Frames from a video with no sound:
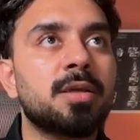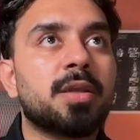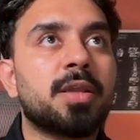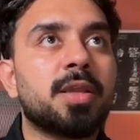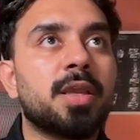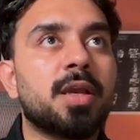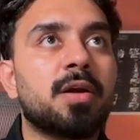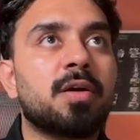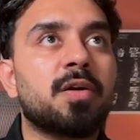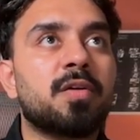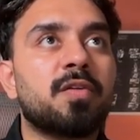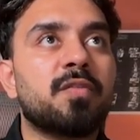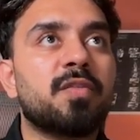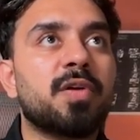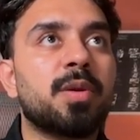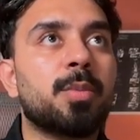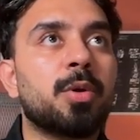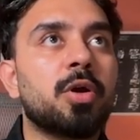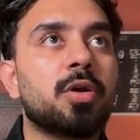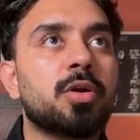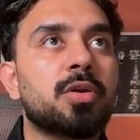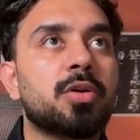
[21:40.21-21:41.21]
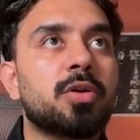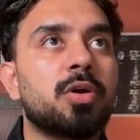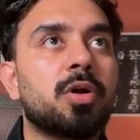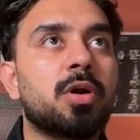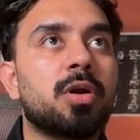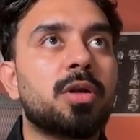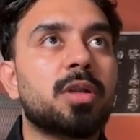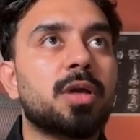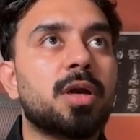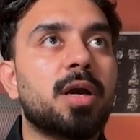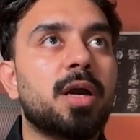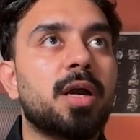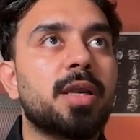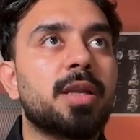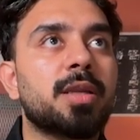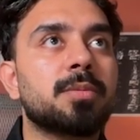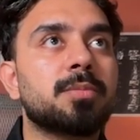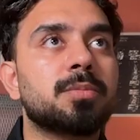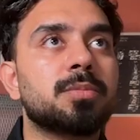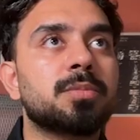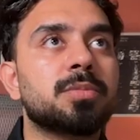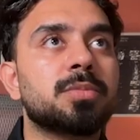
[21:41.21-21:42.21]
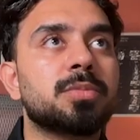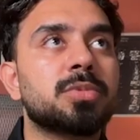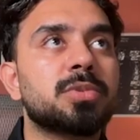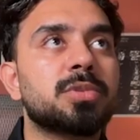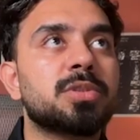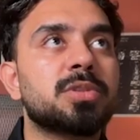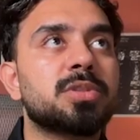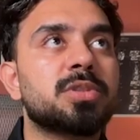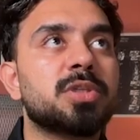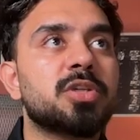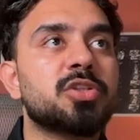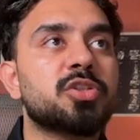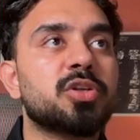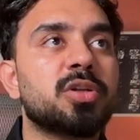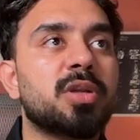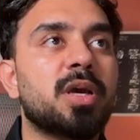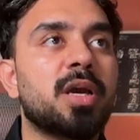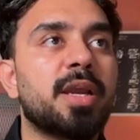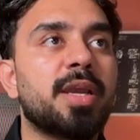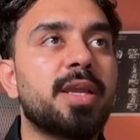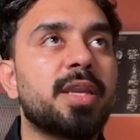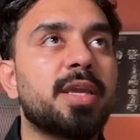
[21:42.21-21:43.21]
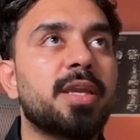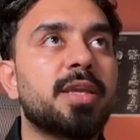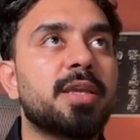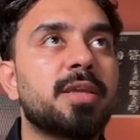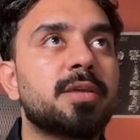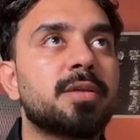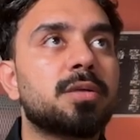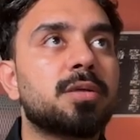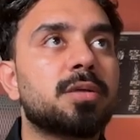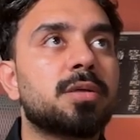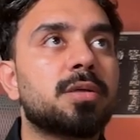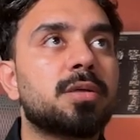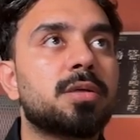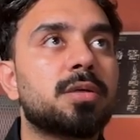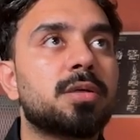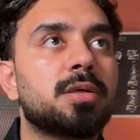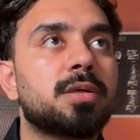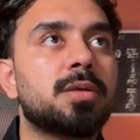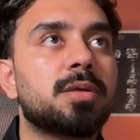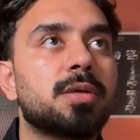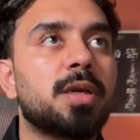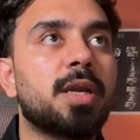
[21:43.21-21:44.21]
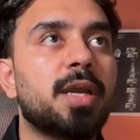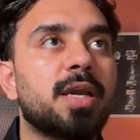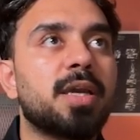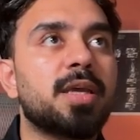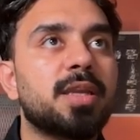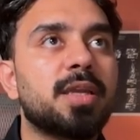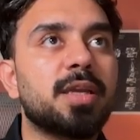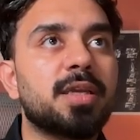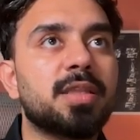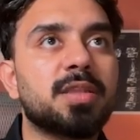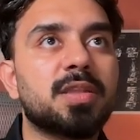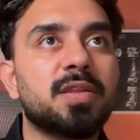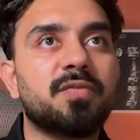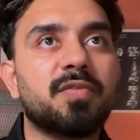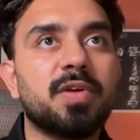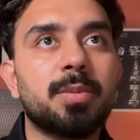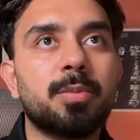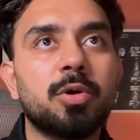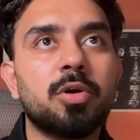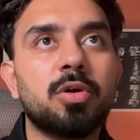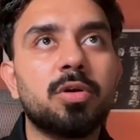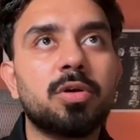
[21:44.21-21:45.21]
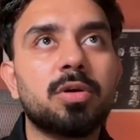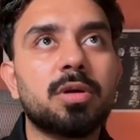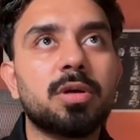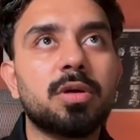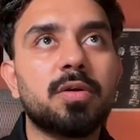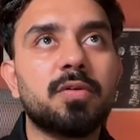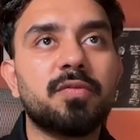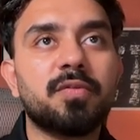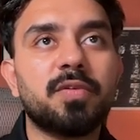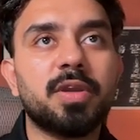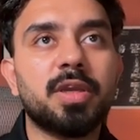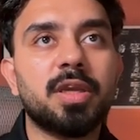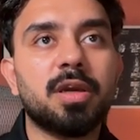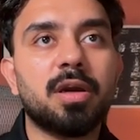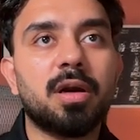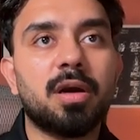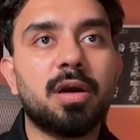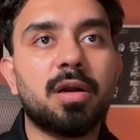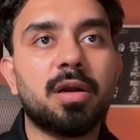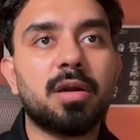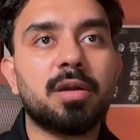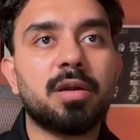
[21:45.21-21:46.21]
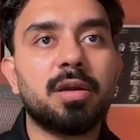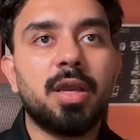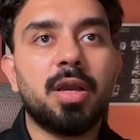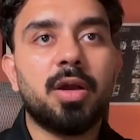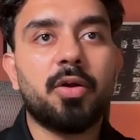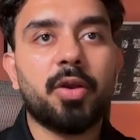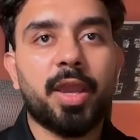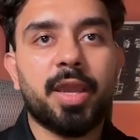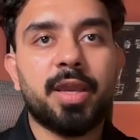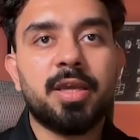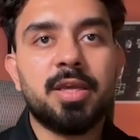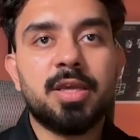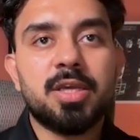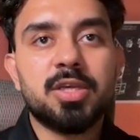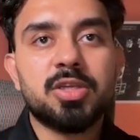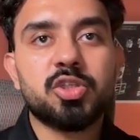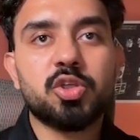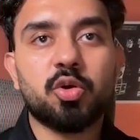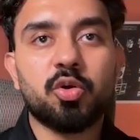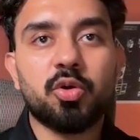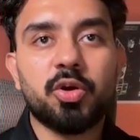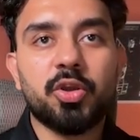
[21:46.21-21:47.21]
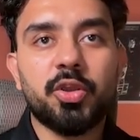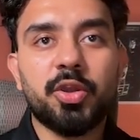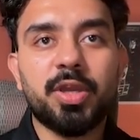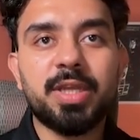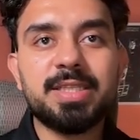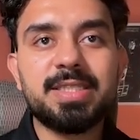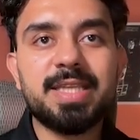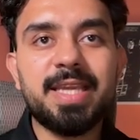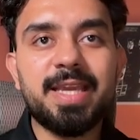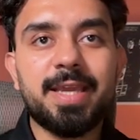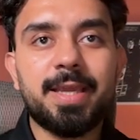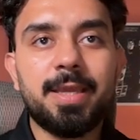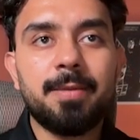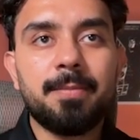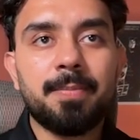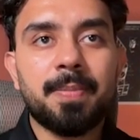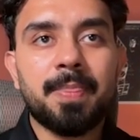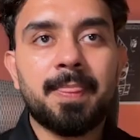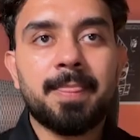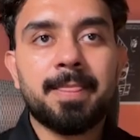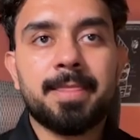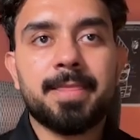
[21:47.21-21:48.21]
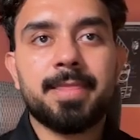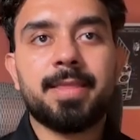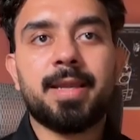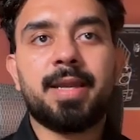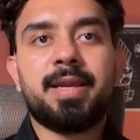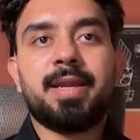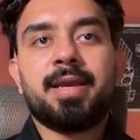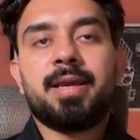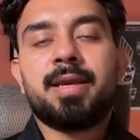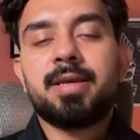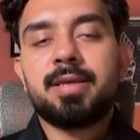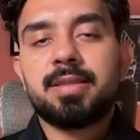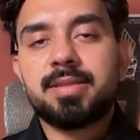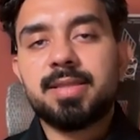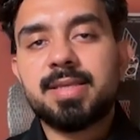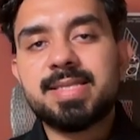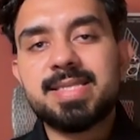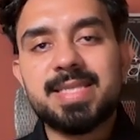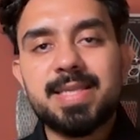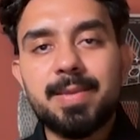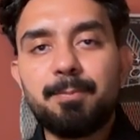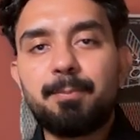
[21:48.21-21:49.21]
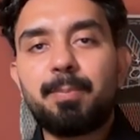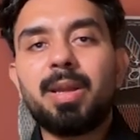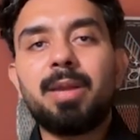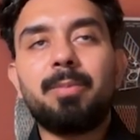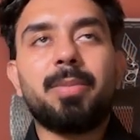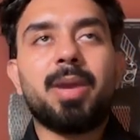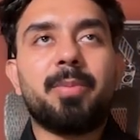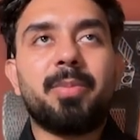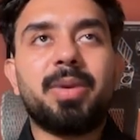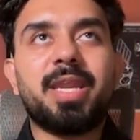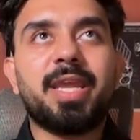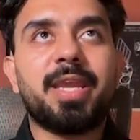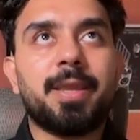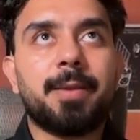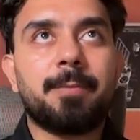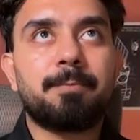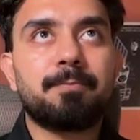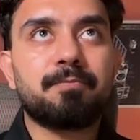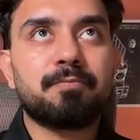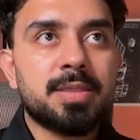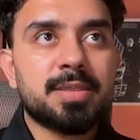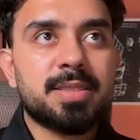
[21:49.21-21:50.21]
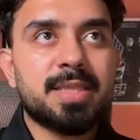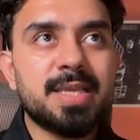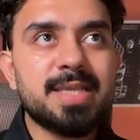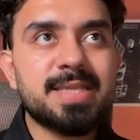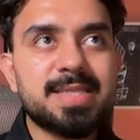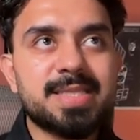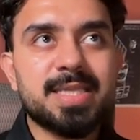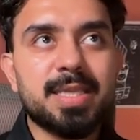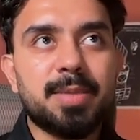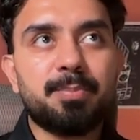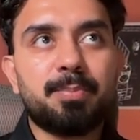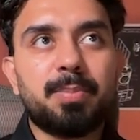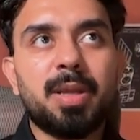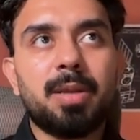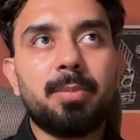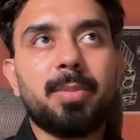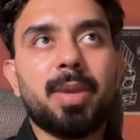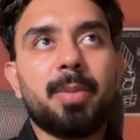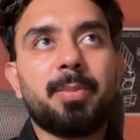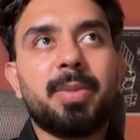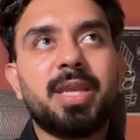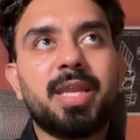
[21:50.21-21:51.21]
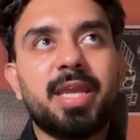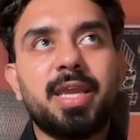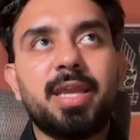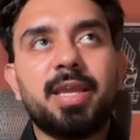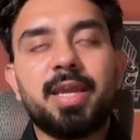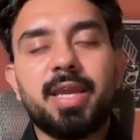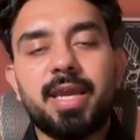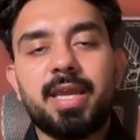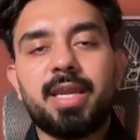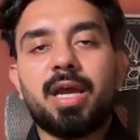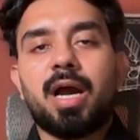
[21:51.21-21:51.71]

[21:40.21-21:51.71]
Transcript: Yeah. Webhook.item session ID. And in the webhook we are okay. So you can see that the simple memory, this simple memory in